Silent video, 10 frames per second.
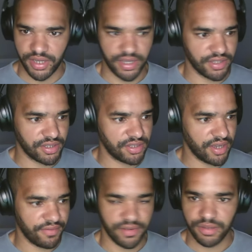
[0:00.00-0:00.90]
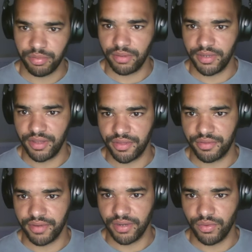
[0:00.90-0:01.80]
It's definitely probably a
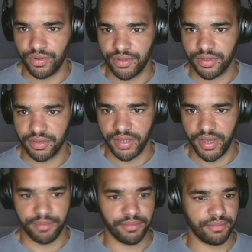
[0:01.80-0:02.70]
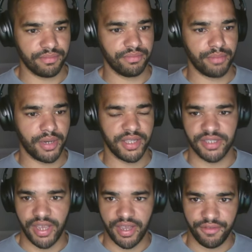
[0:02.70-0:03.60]
3-wood. Yeah. Play
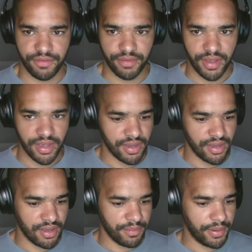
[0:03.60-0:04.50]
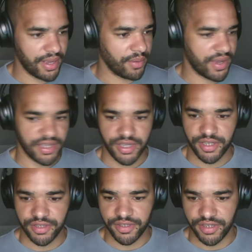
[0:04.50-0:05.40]
safe. Play where you
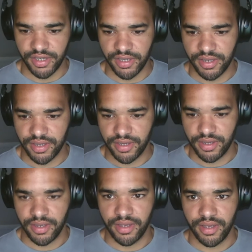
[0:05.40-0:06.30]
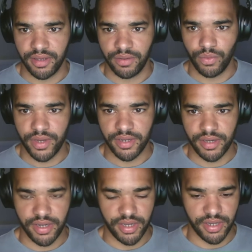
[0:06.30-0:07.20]
can see. Wind
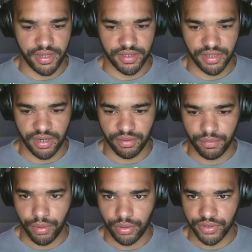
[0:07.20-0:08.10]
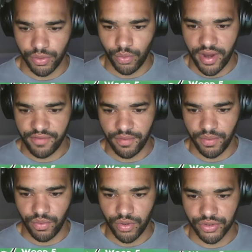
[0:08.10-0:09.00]
is going to pull us away from the
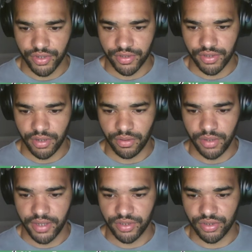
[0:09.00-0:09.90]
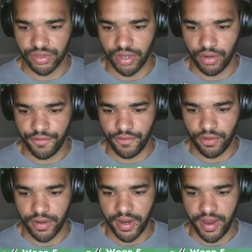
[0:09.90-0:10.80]
water, so let's just go
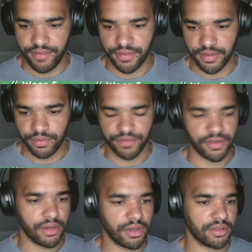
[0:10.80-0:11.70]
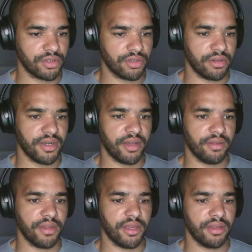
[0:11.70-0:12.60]
for it. Everything we've got straight down
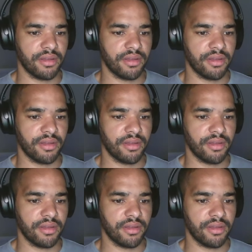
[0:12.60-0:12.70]
there.